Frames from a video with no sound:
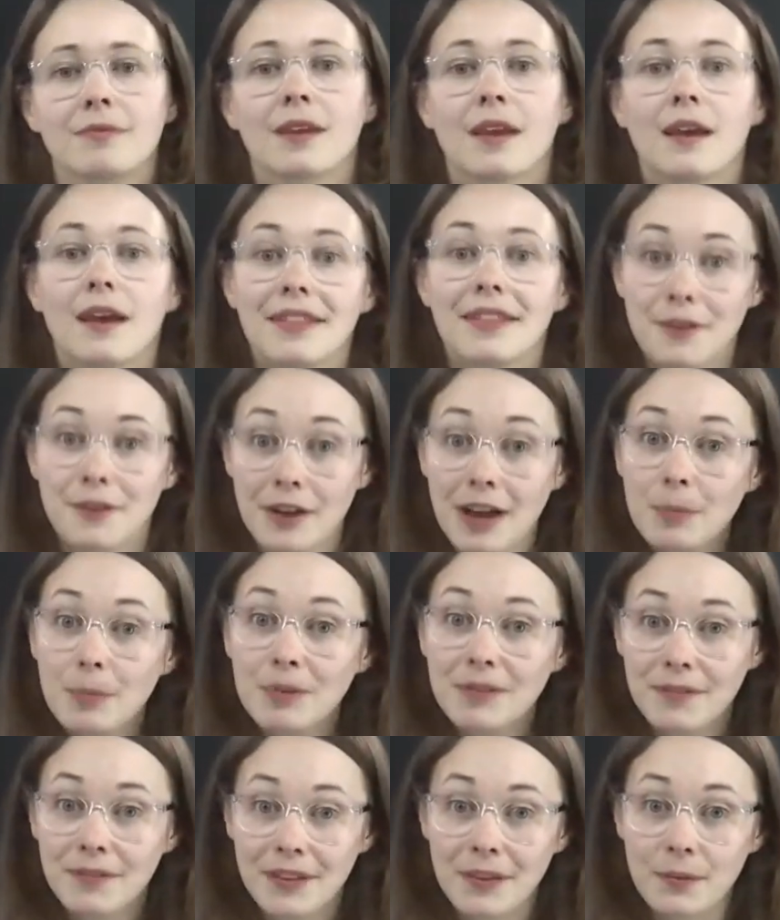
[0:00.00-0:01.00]
There are a couple of
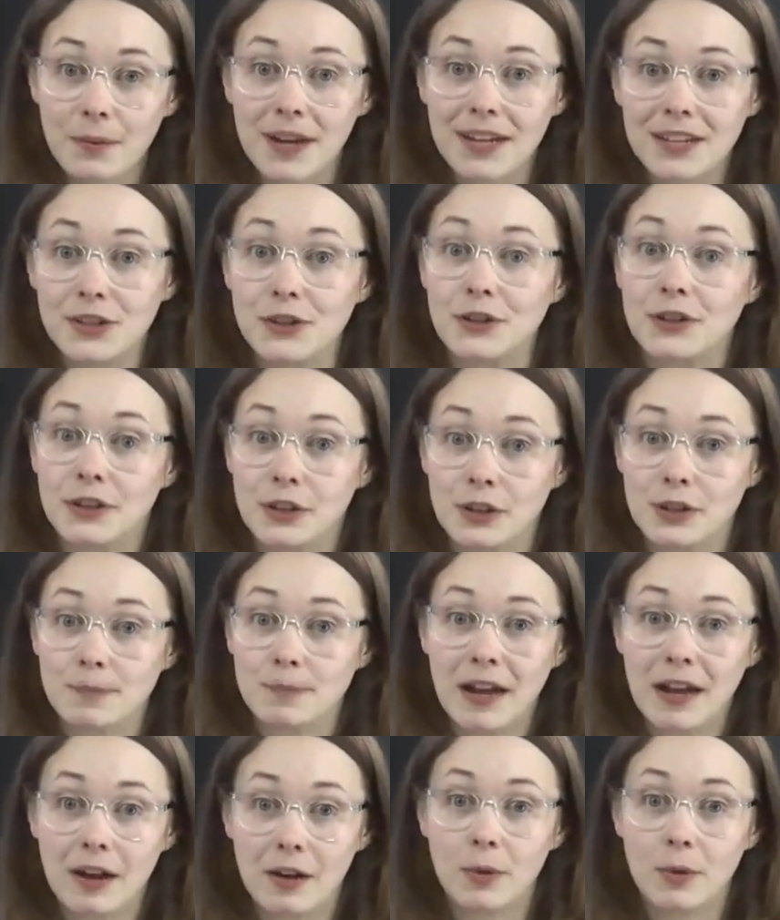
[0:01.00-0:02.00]
other ways you can use
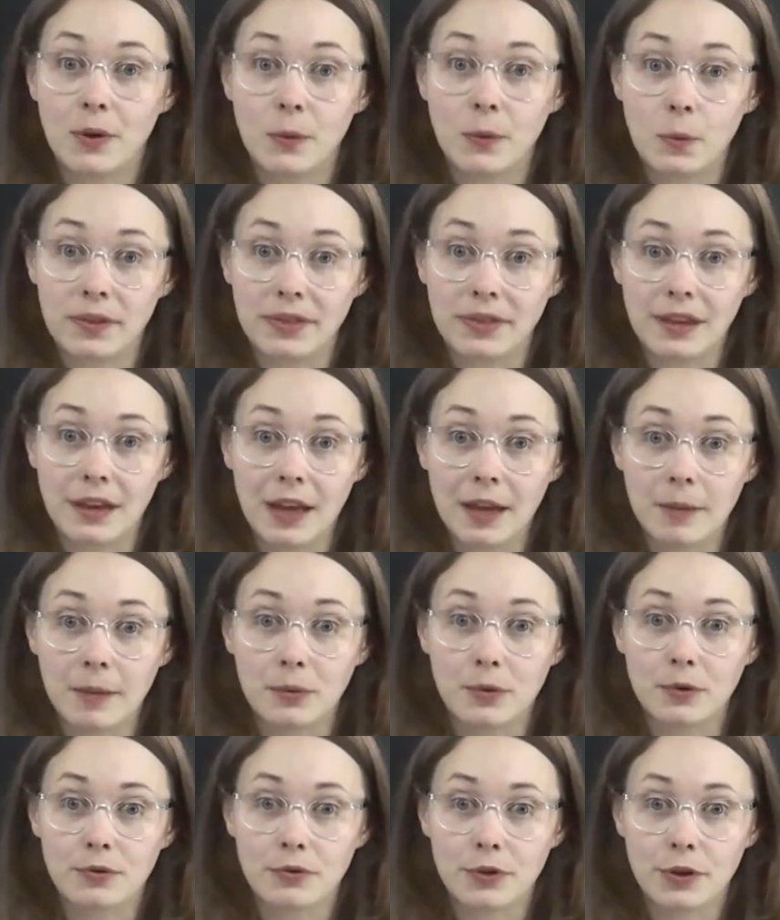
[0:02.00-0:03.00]
PowerPoint with the Lightboard
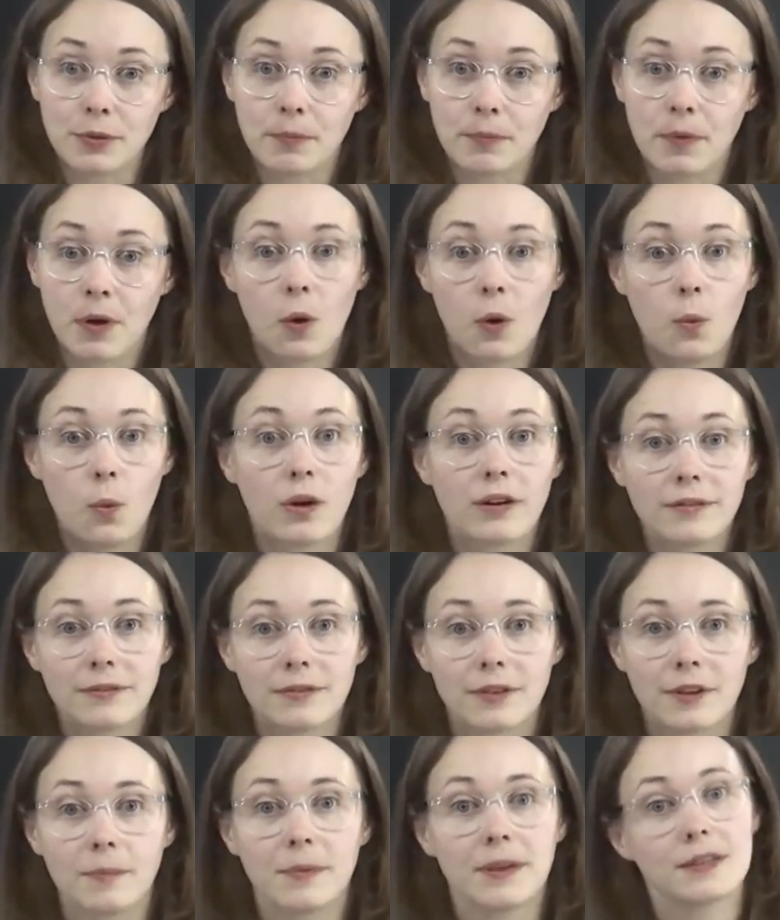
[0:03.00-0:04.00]
room. One of
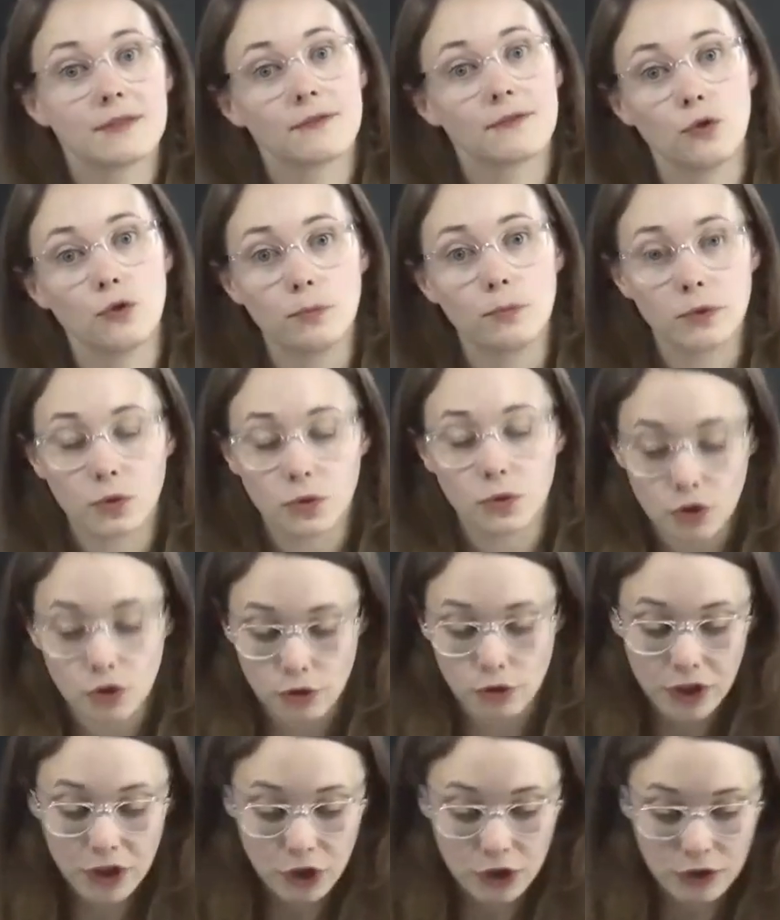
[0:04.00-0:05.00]
them is for more
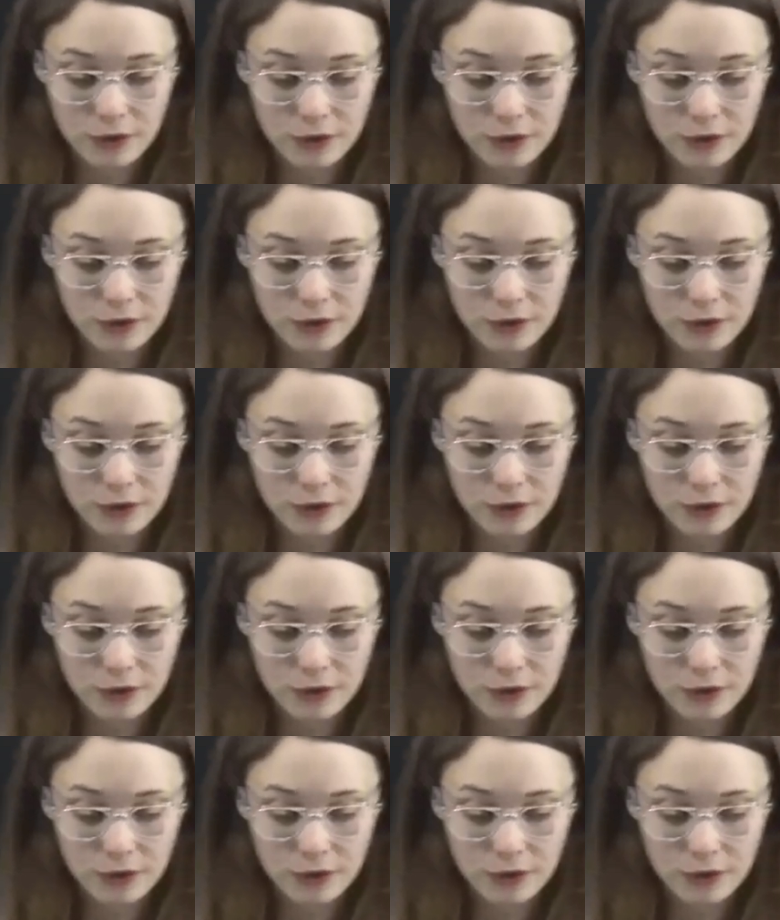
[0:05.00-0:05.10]
traditional